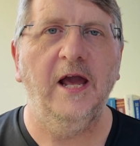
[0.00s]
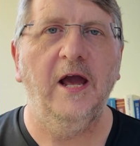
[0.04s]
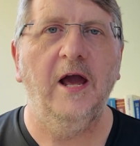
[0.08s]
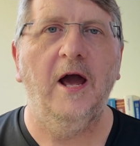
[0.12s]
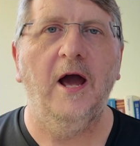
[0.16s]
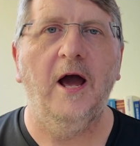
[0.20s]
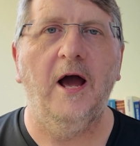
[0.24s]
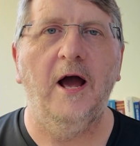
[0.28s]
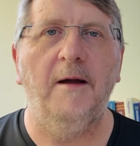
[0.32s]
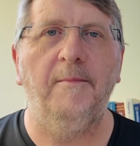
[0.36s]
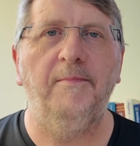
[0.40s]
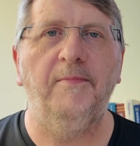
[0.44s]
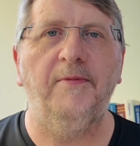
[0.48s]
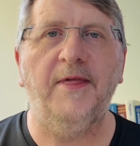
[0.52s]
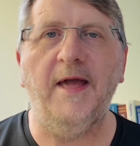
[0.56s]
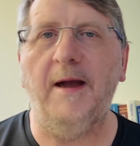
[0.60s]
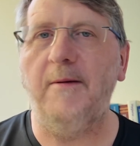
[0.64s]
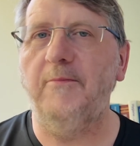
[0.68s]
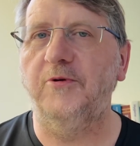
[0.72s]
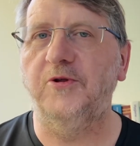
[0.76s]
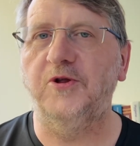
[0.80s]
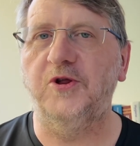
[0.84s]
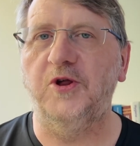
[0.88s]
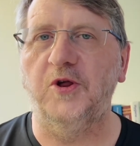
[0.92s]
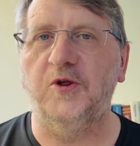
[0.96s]
That
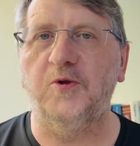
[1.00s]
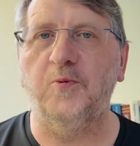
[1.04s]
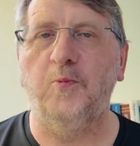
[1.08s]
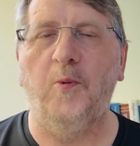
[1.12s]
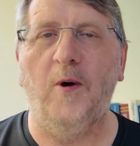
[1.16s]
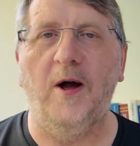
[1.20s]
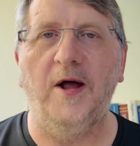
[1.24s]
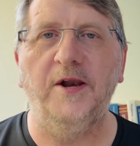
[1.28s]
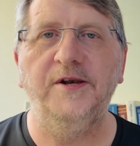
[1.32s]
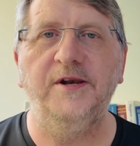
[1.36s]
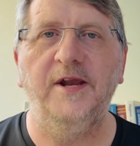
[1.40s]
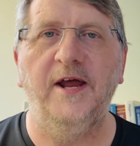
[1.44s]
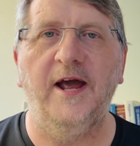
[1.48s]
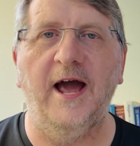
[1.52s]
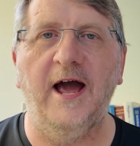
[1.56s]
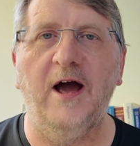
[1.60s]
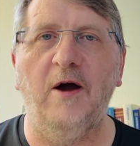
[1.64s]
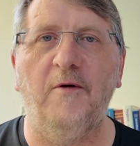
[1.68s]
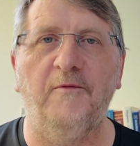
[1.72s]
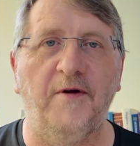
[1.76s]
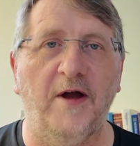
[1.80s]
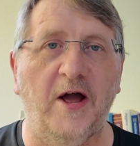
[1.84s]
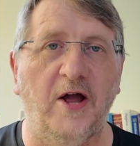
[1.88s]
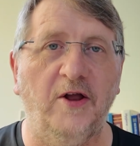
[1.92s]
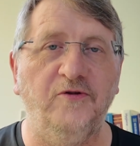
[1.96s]
was just 1 out of
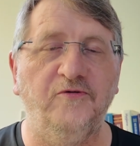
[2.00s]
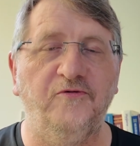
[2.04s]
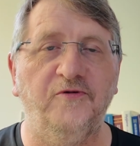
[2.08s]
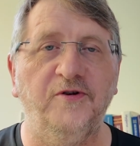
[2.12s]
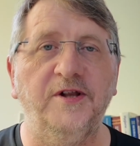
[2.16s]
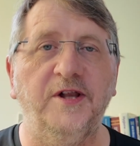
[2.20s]
100.